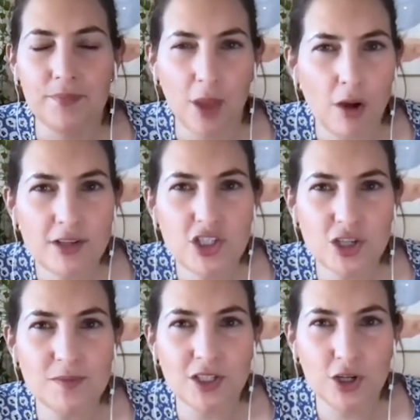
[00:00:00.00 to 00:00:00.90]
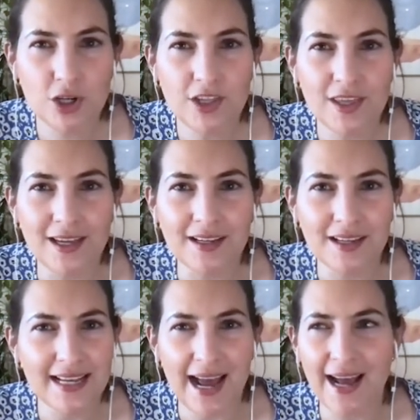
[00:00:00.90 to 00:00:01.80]
Lauren shipped a good
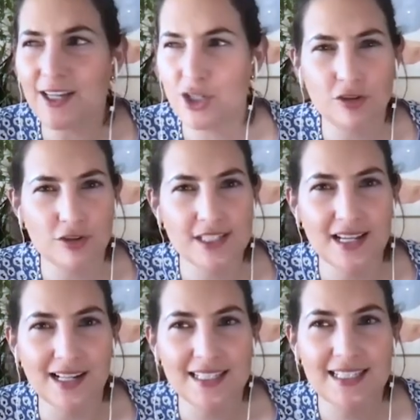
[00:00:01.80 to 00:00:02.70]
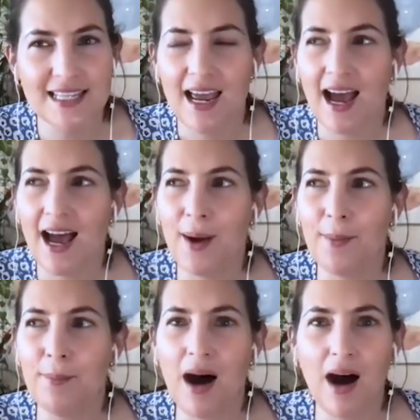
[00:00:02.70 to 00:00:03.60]
thing. It had good results.
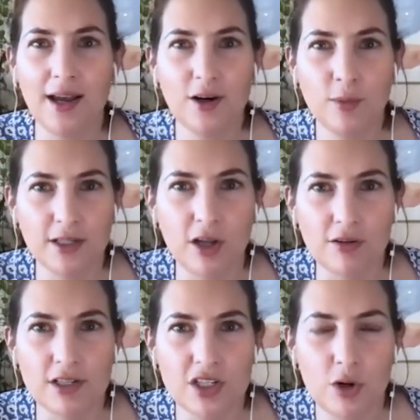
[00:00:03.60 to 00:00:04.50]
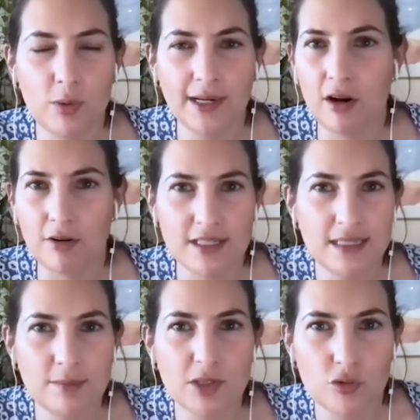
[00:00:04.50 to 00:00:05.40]
I don't want Lauren to quit. Lauren
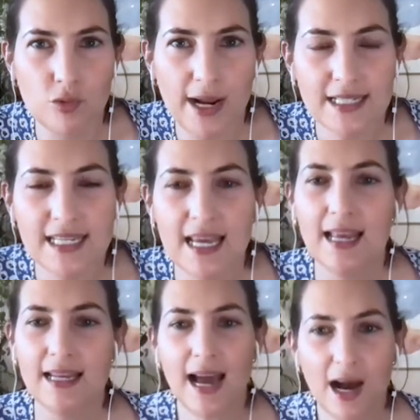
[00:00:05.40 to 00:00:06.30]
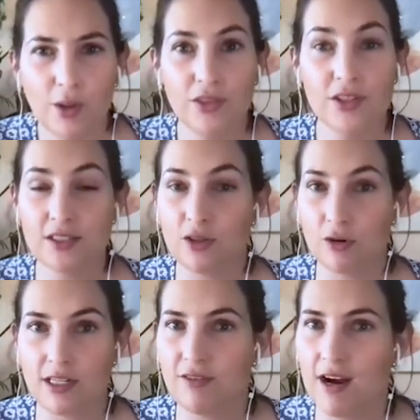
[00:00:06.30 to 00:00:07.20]
seems great. Now, the
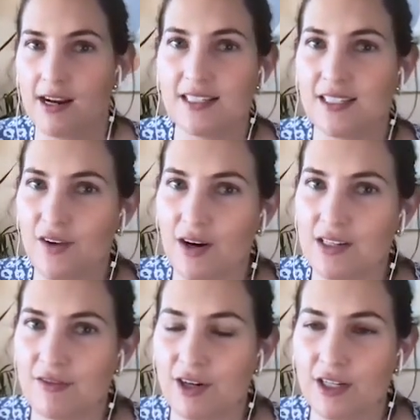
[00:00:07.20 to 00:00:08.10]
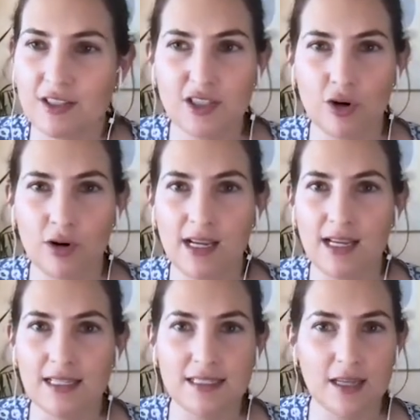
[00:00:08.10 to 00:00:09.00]
story to finance is very different. The story
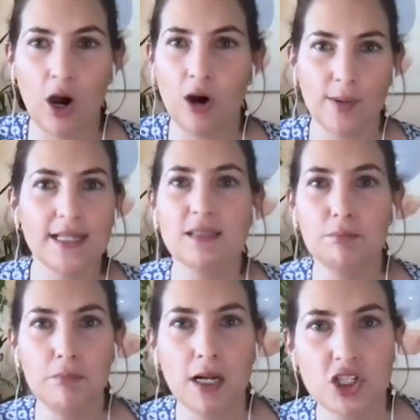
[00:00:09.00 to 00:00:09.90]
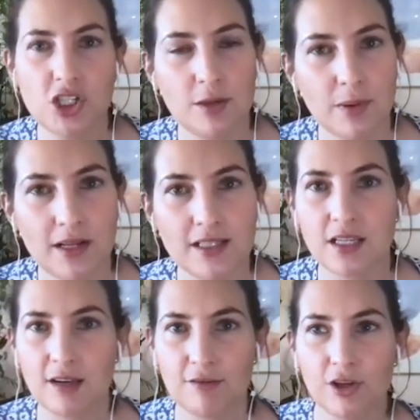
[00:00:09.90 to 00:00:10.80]
is, it's much cheaper to
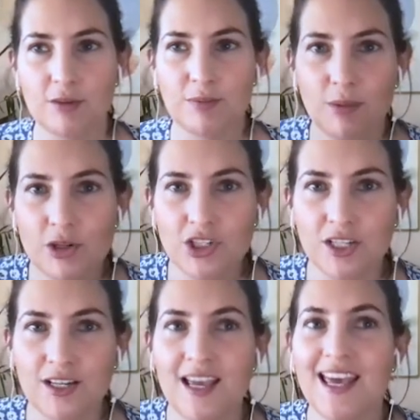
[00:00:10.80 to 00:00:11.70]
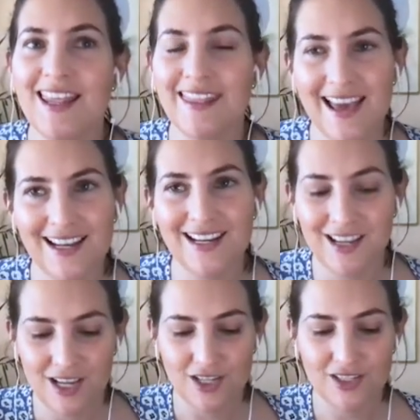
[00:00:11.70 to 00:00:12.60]
give her the promotion than
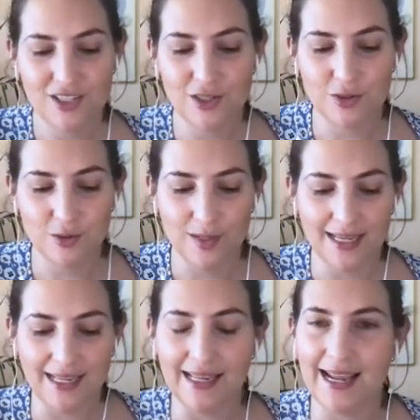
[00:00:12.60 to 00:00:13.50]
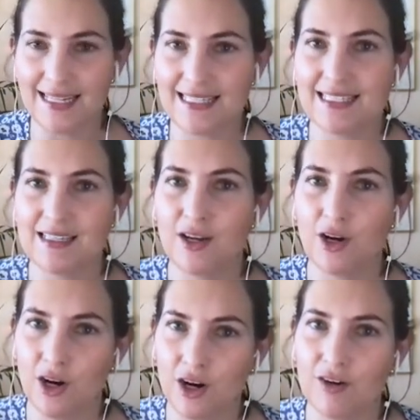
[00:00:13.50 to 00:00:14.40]
to let
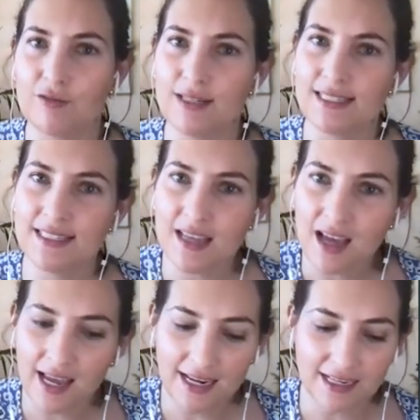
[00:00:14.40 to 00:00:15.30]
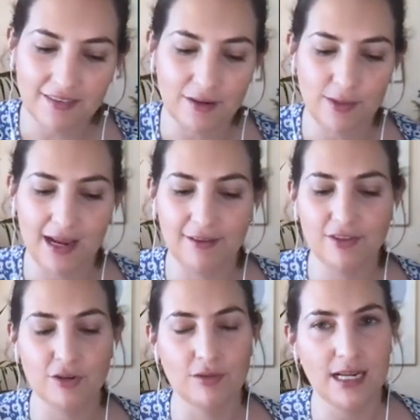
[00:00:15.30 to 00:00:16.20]
her resign, and then we have
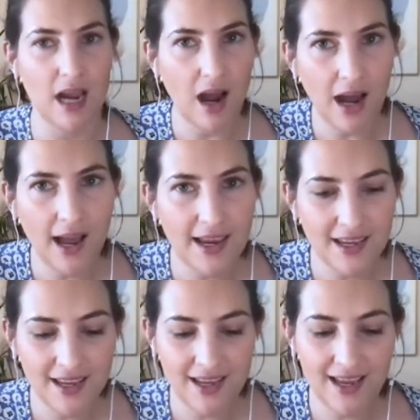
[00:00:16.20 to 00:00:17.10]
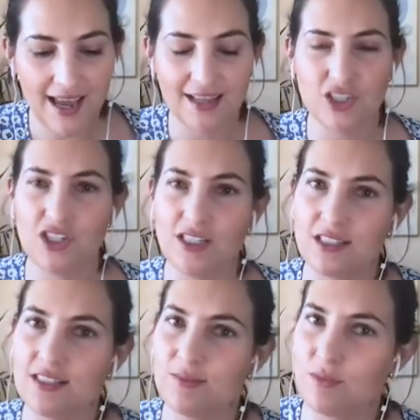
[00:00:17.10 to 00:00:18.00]
to rehire, and
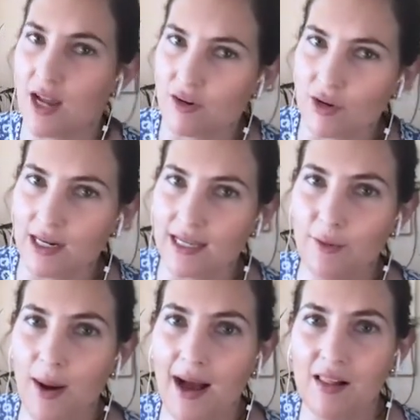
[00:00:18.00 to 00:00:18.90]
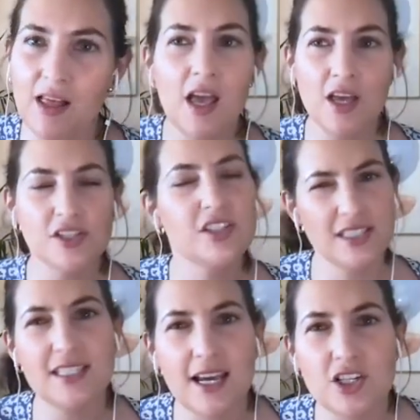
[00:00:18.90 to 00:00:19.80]
she's done really well. So
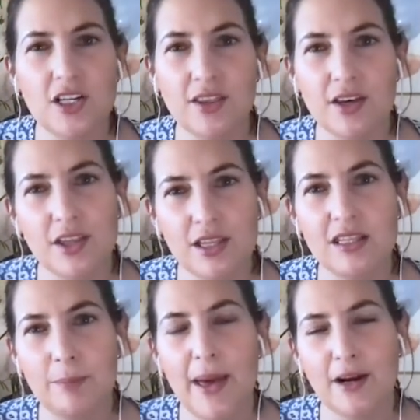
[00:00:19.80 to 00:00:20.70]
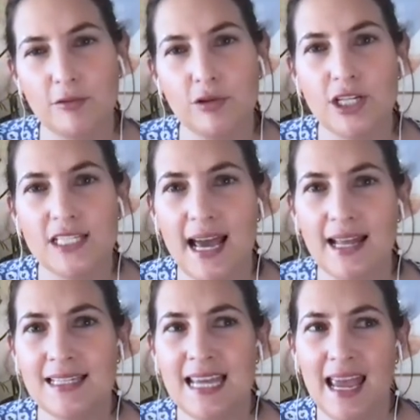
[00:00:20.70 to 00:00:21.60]
this is actually the better route.
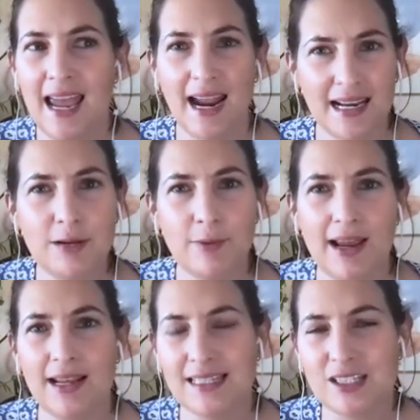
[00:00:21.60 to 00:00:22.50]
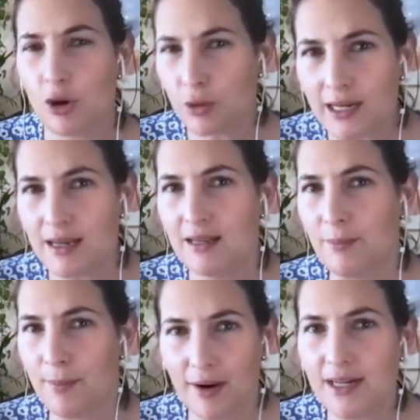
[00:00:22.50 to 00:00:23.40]
And anyway, it's totally
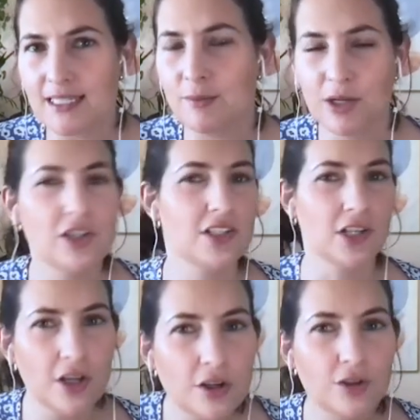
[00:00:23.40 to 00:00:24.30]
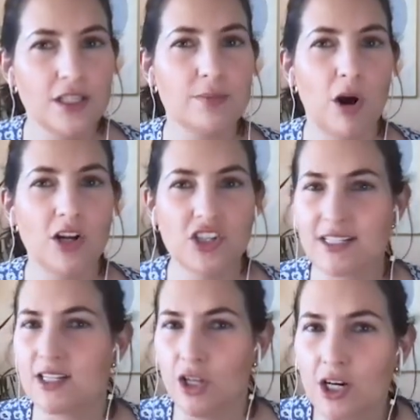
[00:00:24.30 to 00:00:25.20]
merited because look at all these
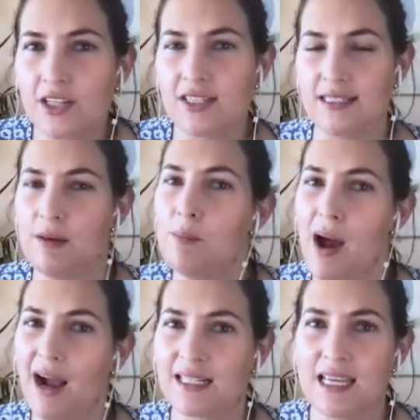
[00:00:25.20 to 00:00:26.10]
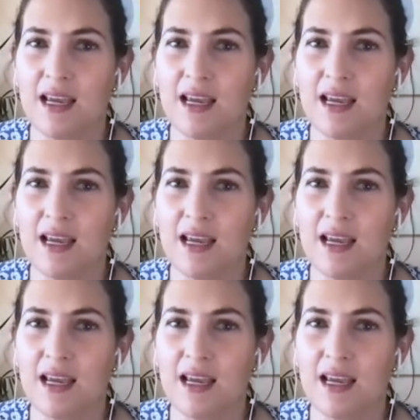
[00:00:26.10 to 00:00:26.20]
projects, look at this impact.